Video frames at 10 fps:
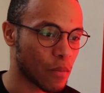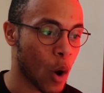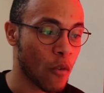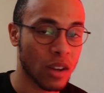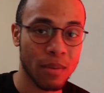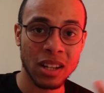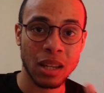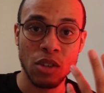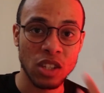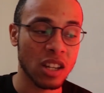hopefully by the
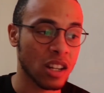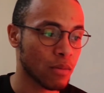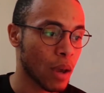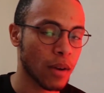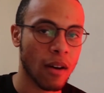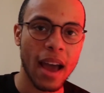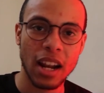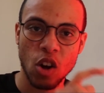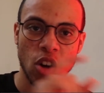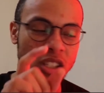time you see this, maybe I'll add
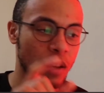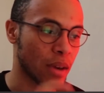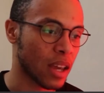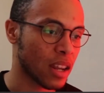a little snippet